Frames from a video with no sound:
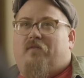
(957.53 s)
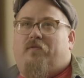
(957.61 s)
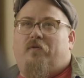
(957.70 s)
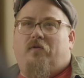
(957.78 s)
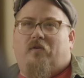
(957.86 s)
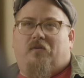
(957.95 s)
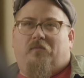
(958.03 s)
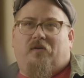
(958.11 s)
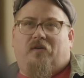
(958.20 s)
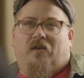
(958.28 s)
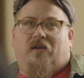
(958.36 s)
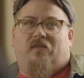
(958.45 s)
of who your
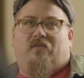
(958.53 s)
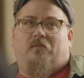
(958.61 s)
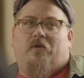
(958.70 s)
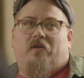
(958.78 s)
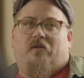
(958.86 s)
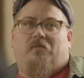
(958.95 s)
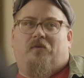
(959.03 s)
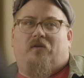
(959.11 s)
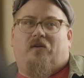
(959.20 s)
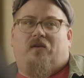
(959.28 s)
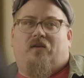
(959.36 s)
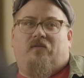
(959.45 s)
community is and what your
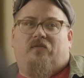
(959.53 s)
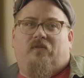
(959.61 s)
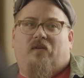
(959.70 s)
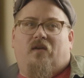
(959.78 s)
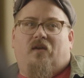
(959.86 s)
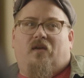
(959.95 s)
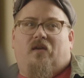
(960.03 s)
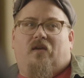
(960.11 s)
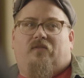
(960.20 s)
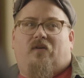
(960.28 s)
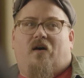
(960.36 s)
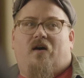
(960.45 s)
community is
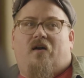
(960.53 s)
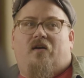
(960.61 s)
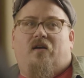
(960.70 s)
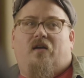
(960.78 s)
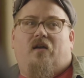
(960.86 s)
hard.